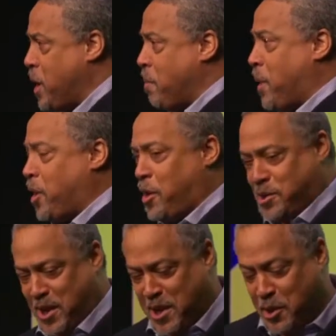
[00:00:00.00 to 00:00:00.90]
bell
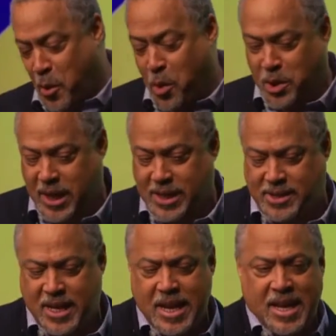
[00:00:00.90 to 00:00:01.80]
hooks. And the quote
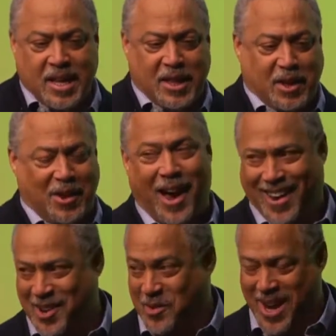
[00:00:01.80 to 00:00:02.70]
is that, the, I
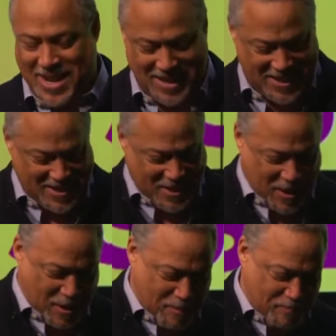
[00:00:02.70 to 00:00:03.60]
know, right?
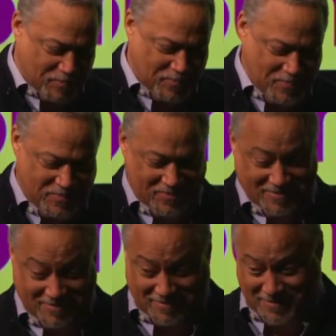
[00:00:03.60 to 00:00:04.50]
Um,
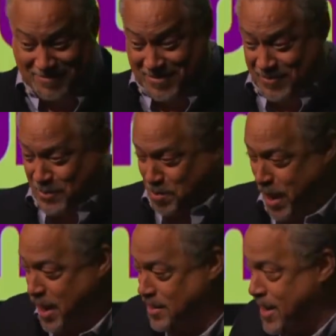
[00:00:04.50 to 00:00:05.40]

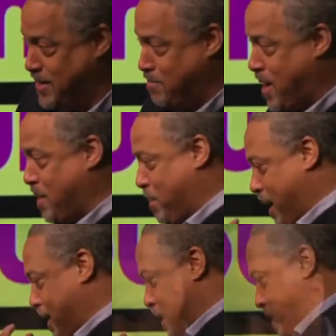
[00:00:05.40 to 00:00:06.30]
pay attention, brother, pay
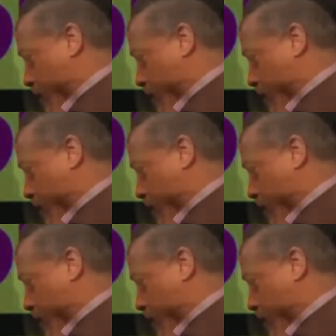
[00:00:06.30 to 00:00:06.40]
attention.